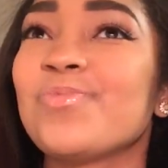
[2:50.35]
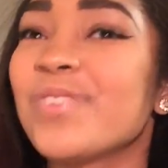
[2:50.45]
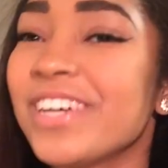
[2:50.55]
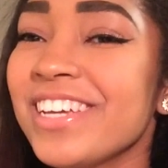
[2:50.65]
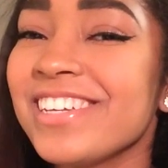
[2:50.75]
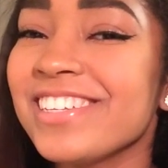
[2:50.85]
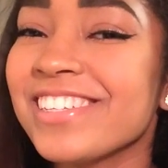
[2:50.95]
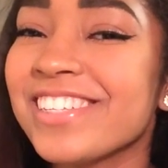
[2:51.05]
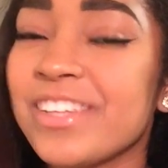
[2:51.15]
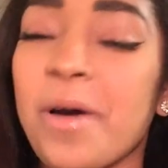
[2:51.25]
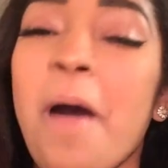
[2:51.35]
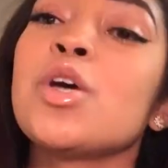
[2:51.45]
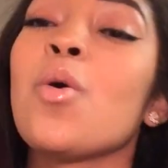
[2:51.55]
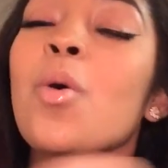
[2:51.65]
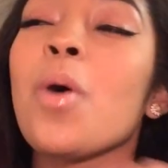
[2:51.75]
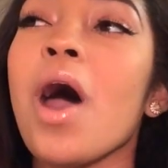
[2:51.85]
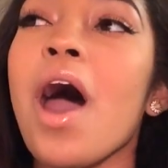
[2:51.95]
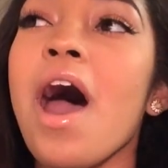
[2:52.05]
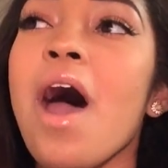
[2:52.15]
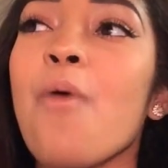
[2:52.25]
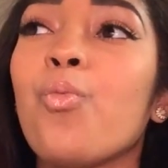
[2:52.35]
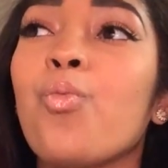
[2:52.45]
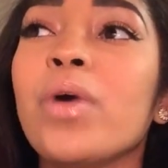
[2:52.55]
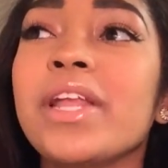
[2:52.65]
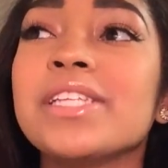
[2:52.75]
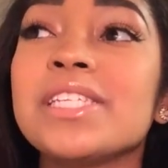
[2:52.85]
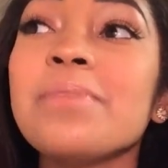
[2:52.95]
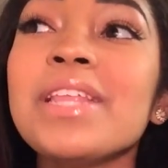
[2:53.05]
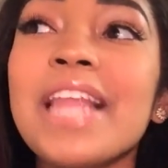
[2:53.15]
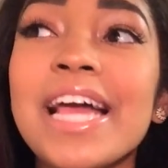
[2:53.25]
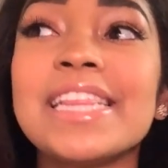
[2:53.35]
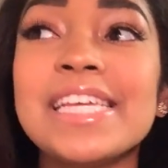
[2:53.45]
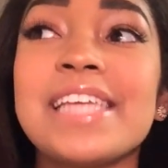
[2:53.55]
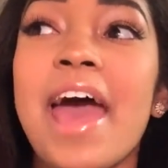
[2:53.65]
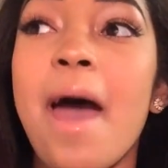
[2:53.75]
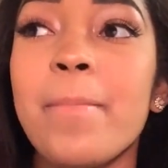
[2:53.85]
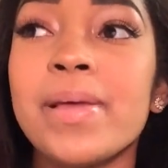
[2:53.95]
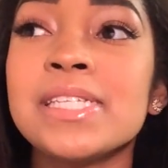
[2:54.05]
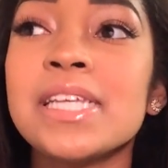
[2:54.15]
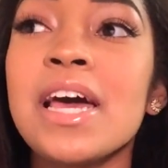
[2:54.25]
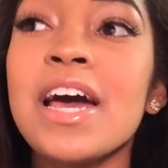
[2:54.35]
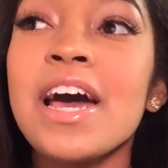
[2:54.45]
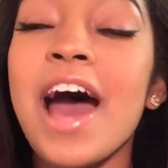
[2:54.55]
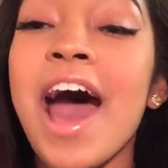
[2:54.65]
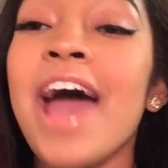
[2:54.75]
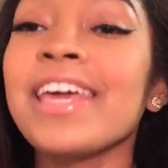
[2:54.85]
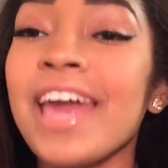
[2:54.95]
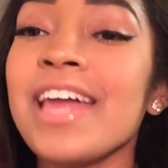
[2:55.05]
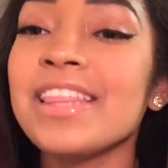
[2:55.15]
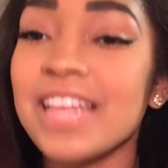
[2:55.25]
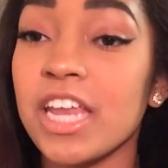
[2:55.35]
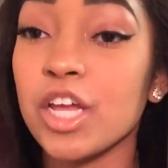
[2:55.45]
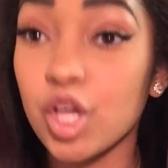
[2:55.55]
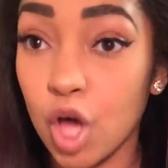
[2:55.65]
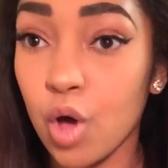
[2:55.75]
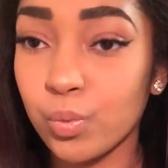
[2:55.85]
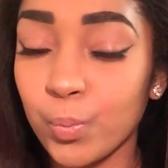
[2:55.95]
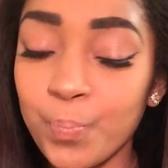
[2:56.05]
what? So when something like this happens, I can't let it go.